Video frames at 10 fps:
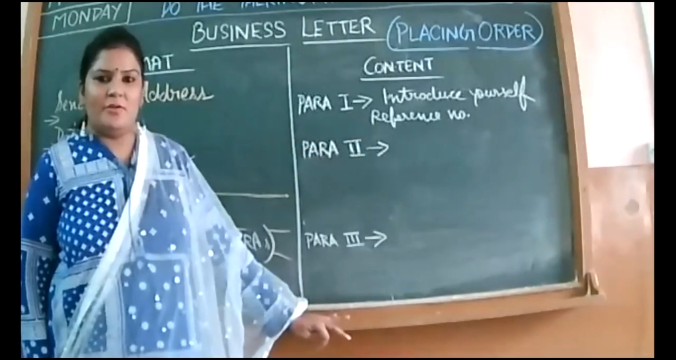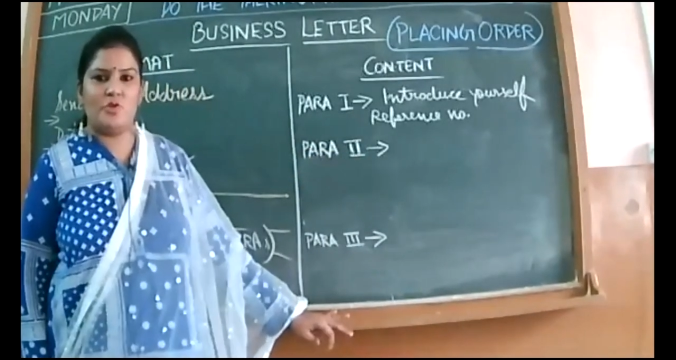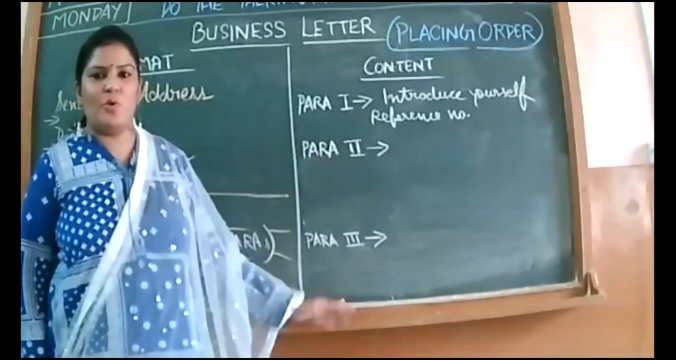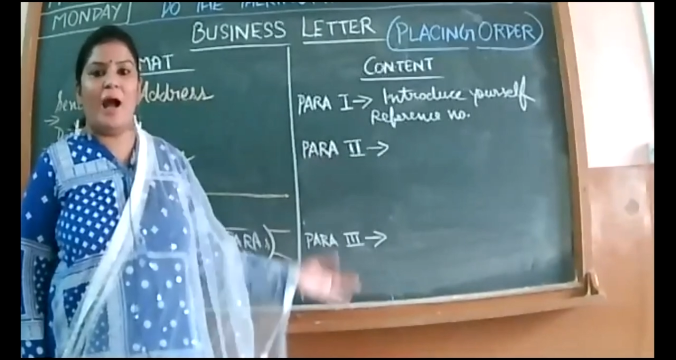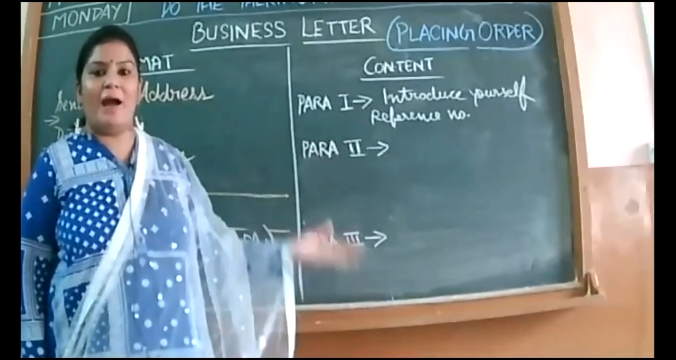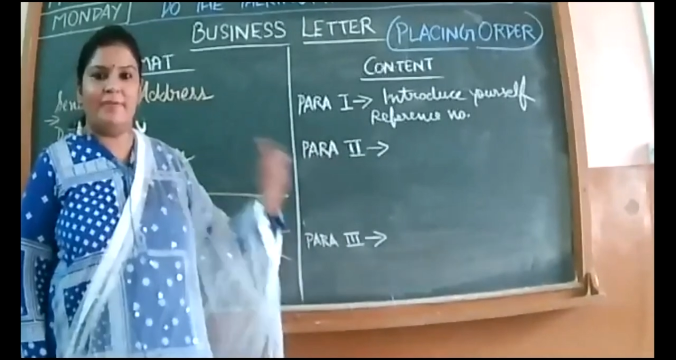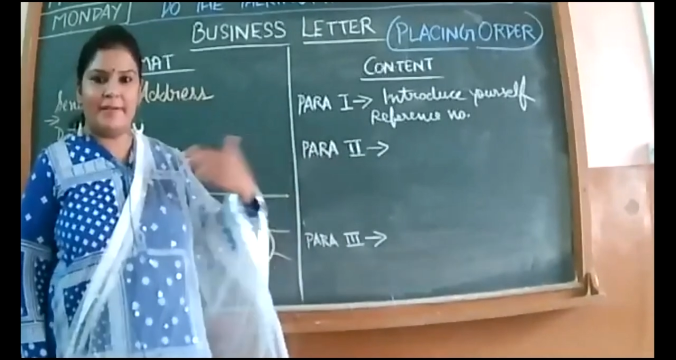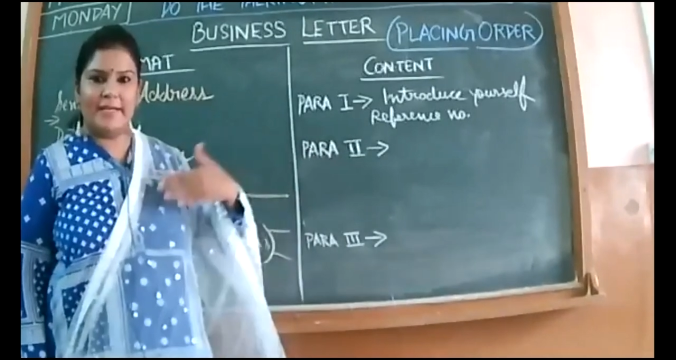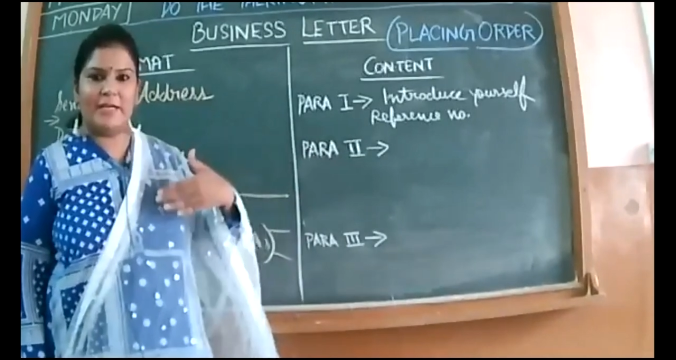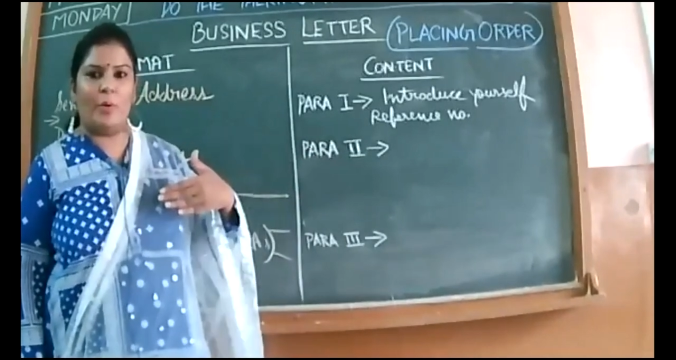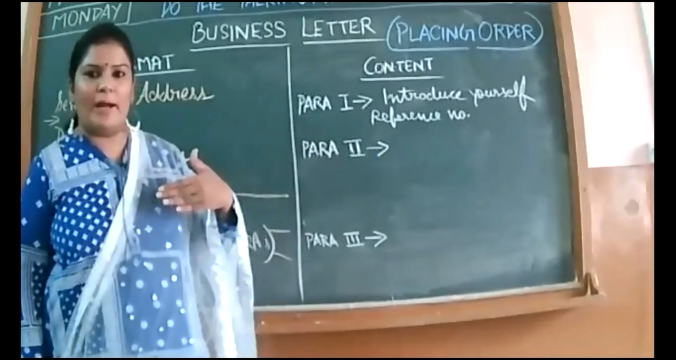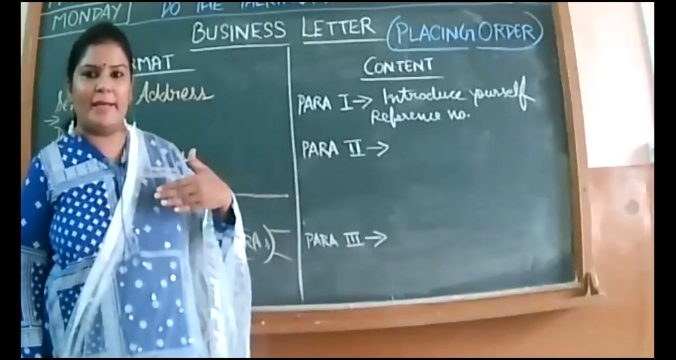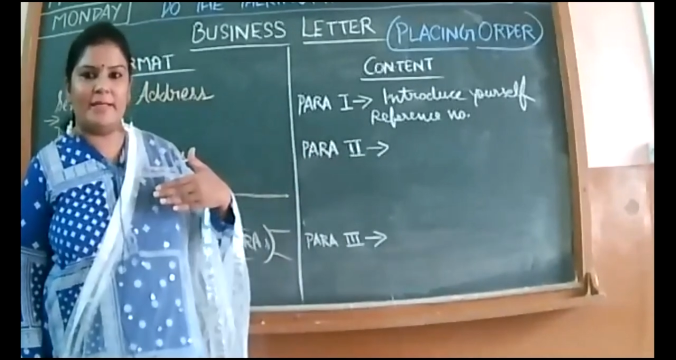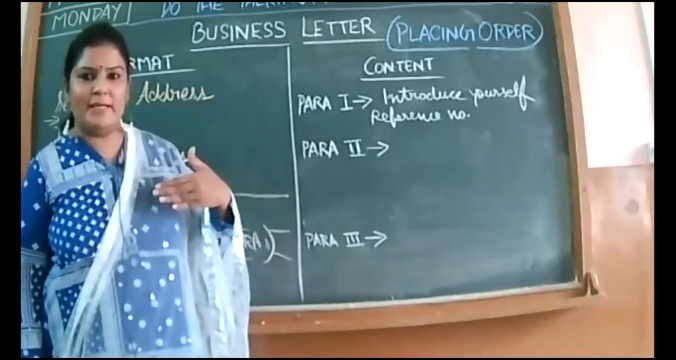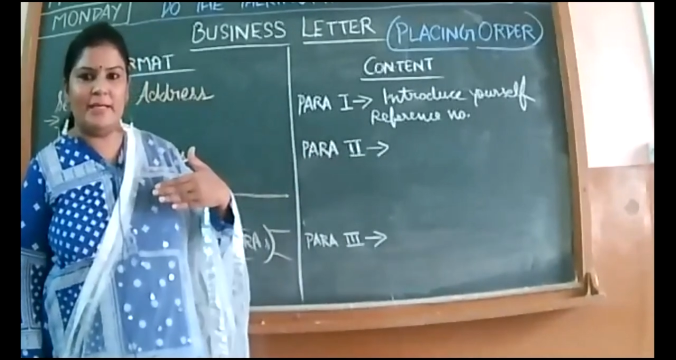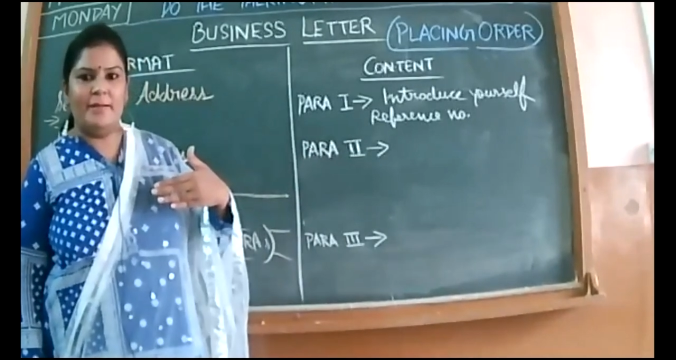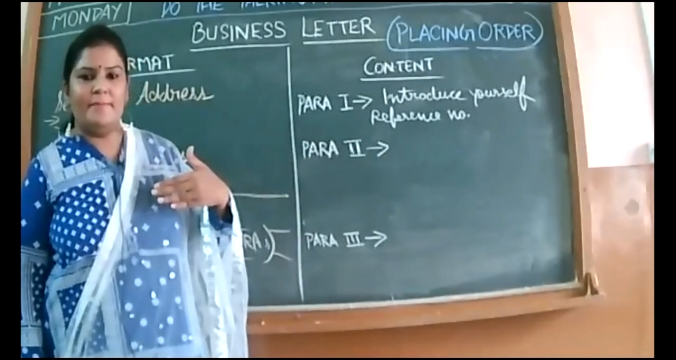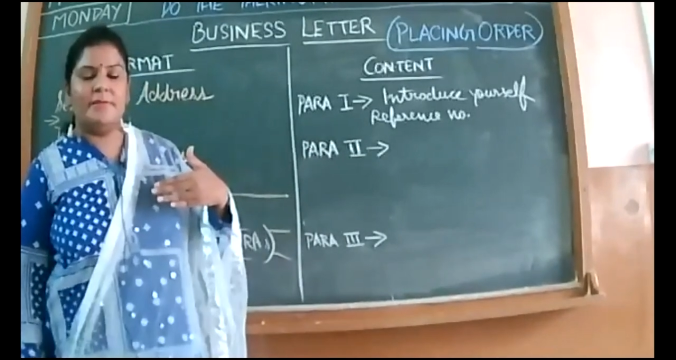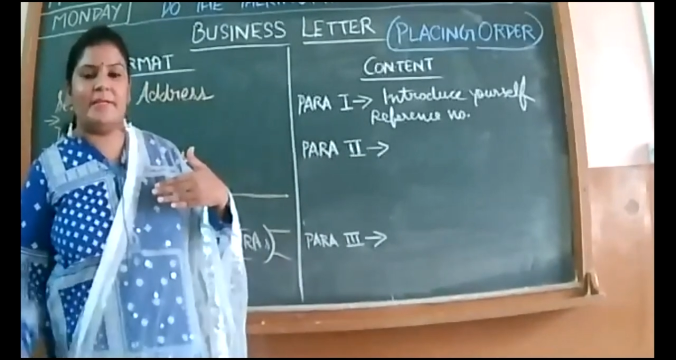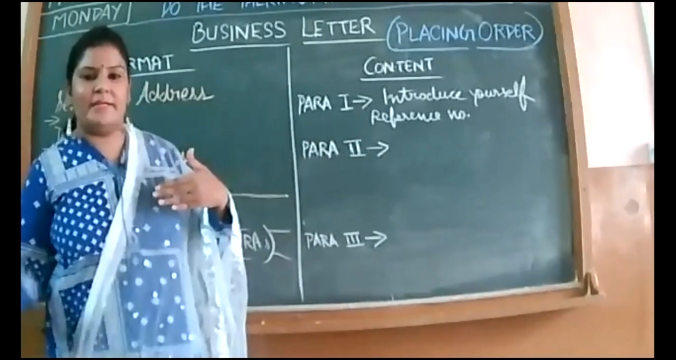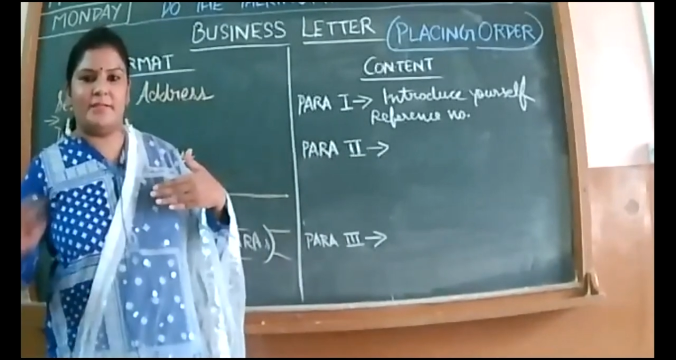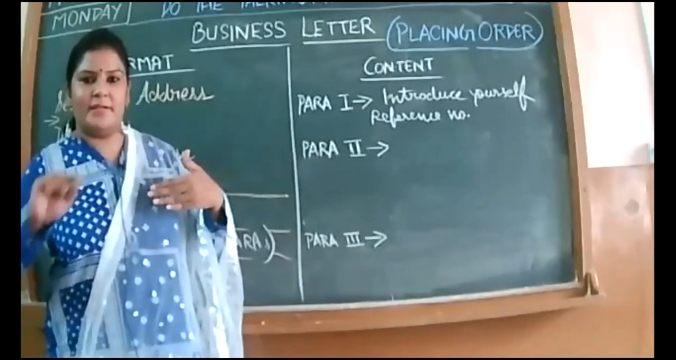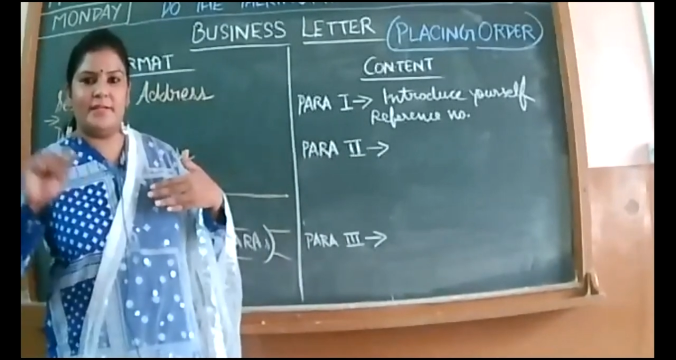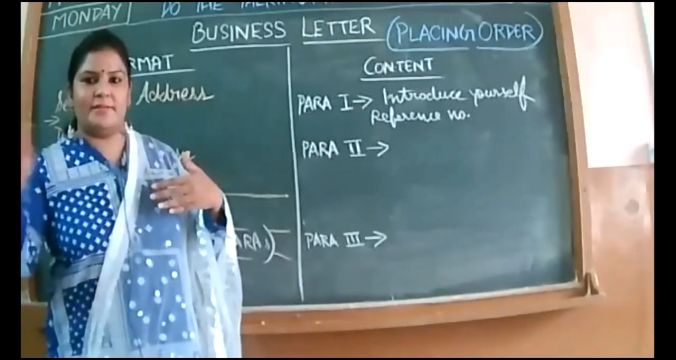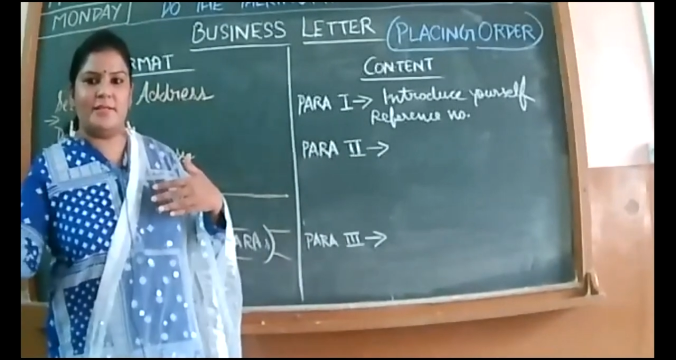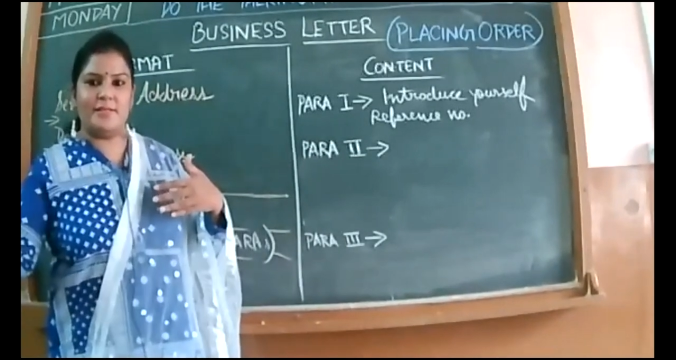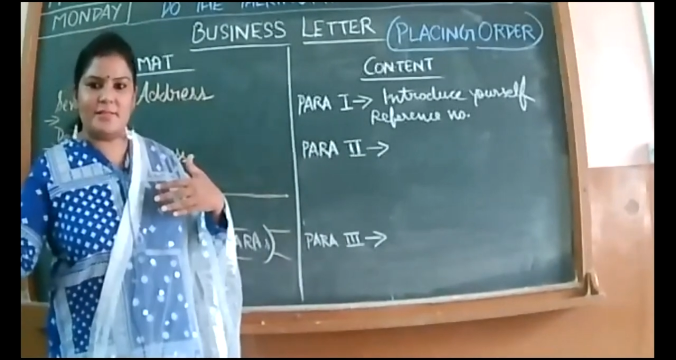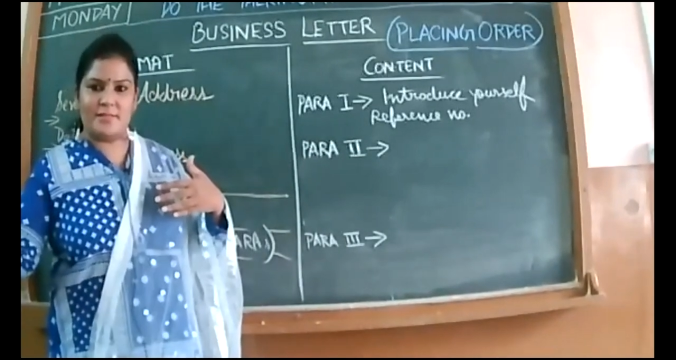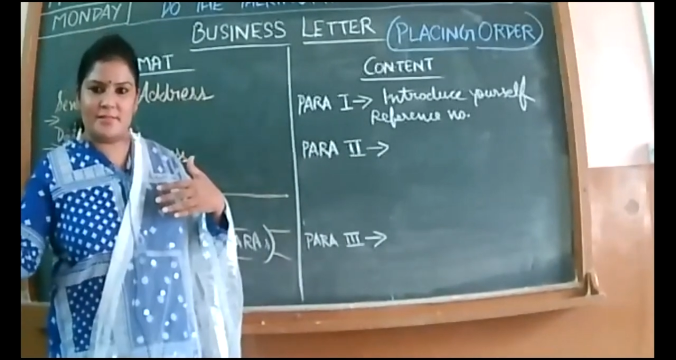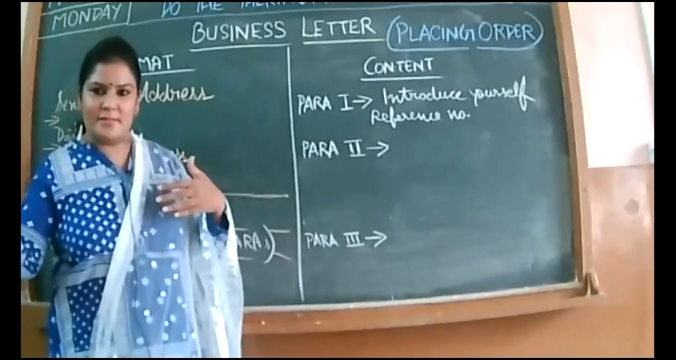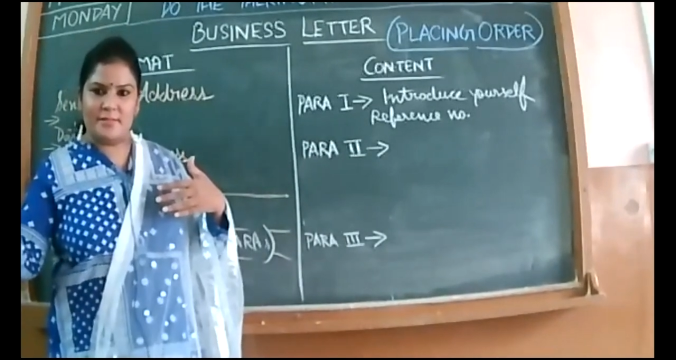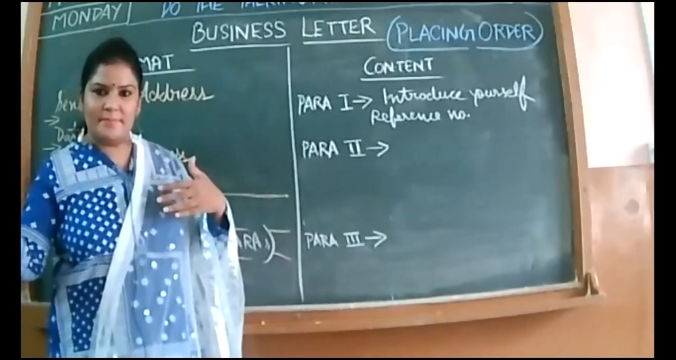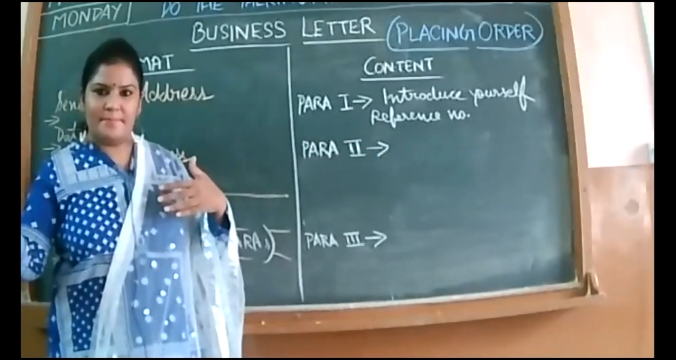to our inquiry dated this